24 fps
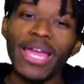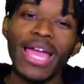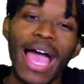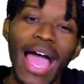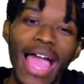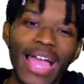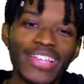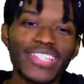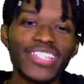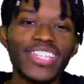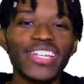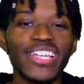
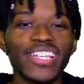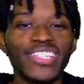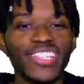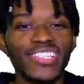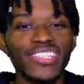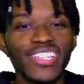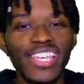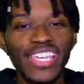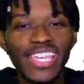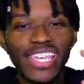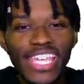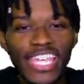I can see this
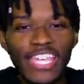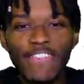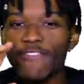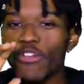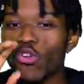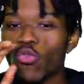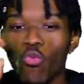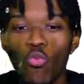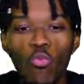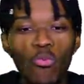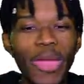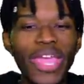as an
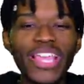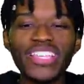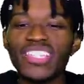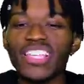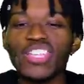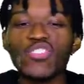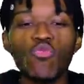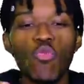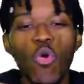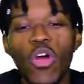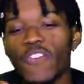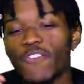even,
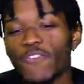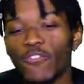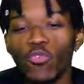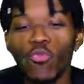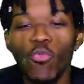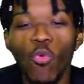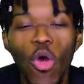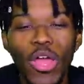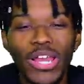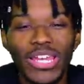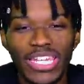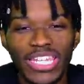basically one for
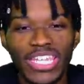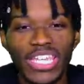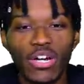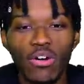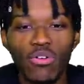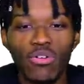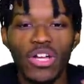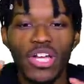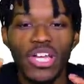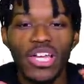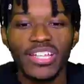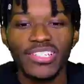one
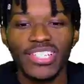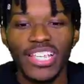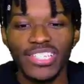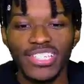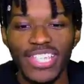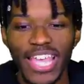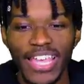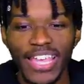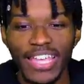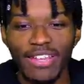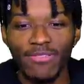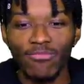deal because a
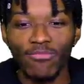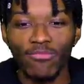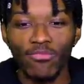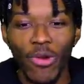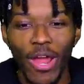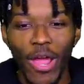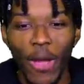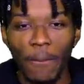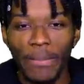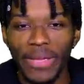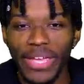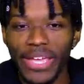second
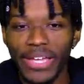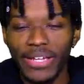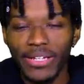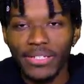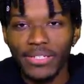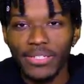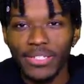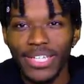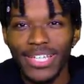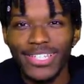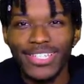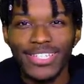round pick
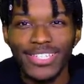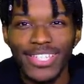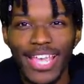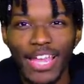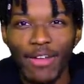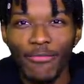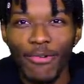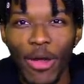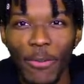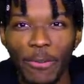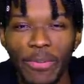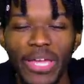is a
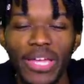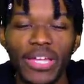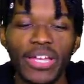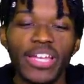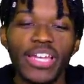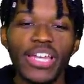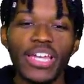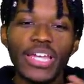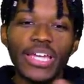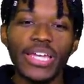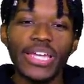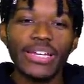second round pick.
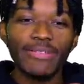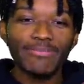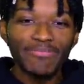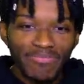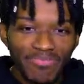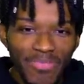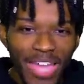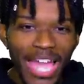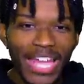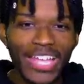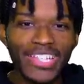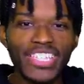
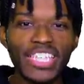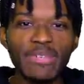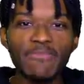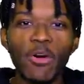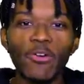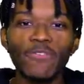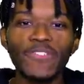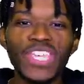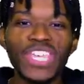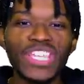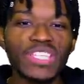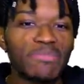I can see
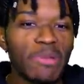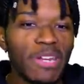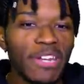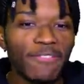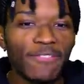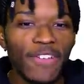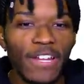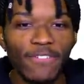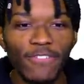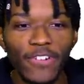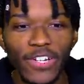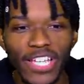both teams
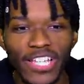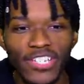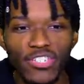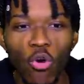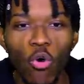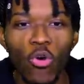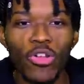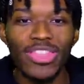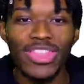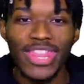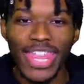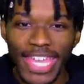benefiting for this
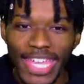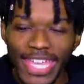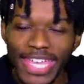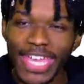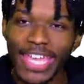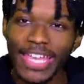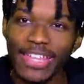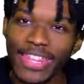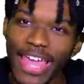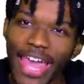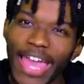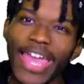or
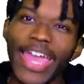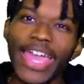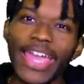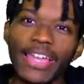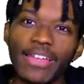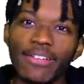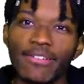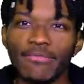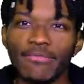thinking that hey,